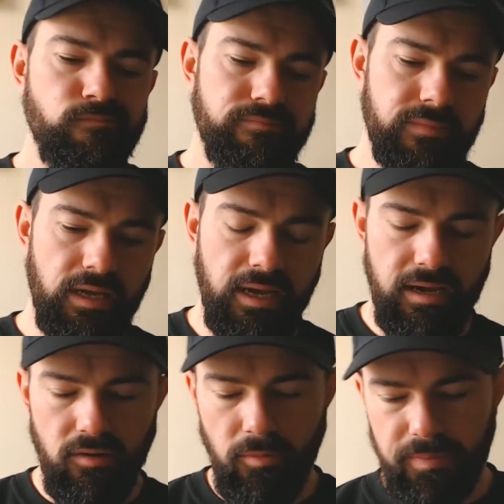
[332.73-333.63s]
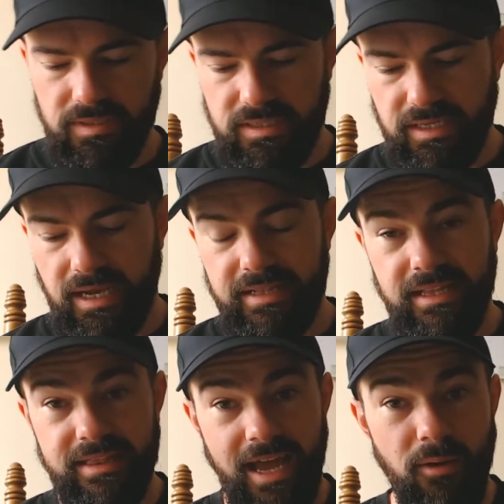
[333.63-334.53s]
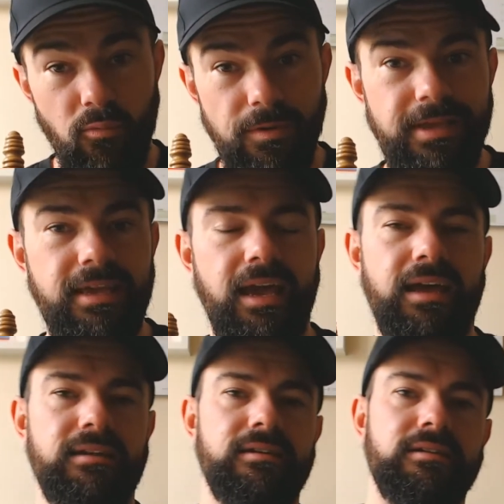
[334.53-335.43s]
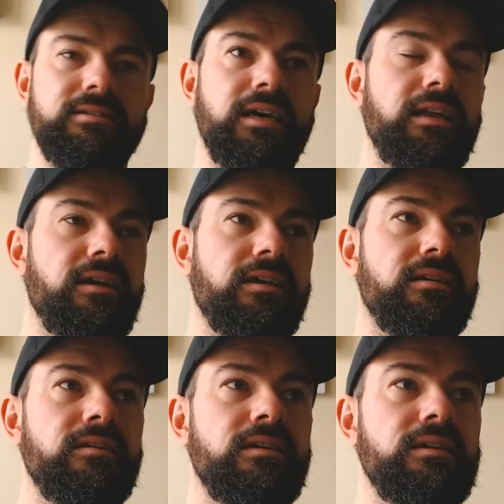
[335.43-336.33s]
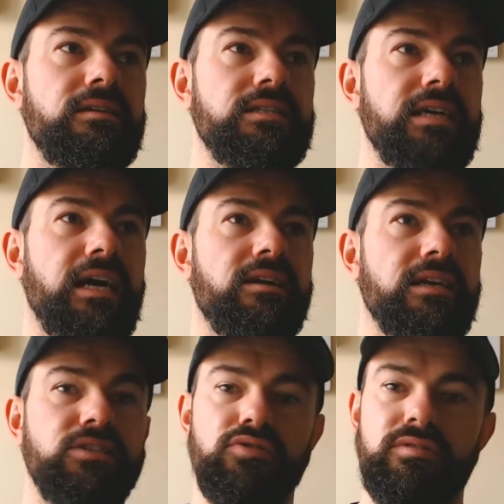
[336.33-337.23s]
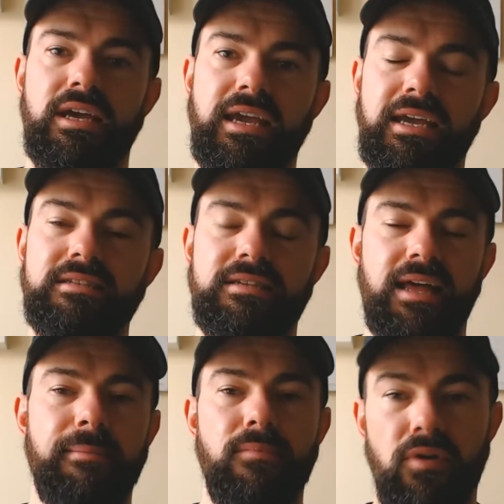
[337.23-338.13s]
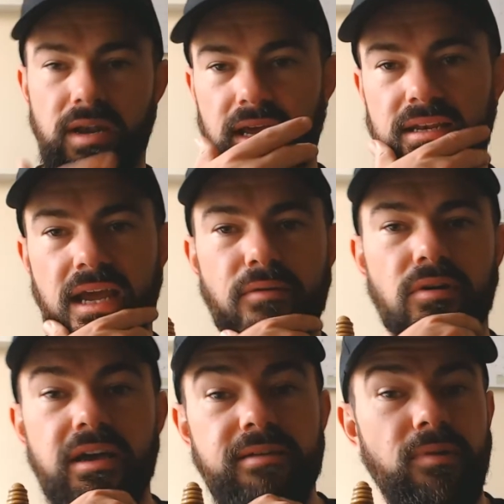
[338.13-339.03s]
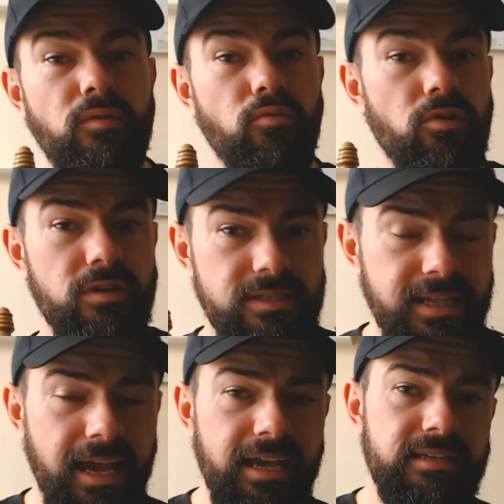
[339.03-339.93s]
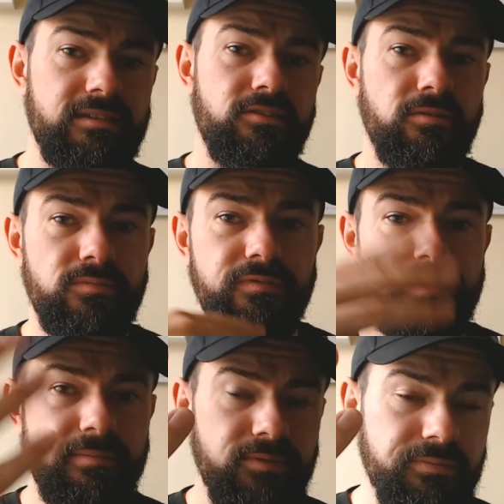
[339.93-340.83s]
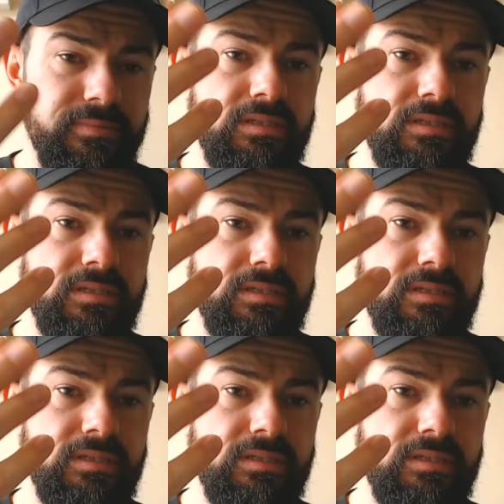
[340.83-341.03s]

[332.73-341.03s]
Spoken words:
up until, and then that weekend, I'd say like Saturday, Sunday into that Monday, they were like my worst days in terms of symptoms.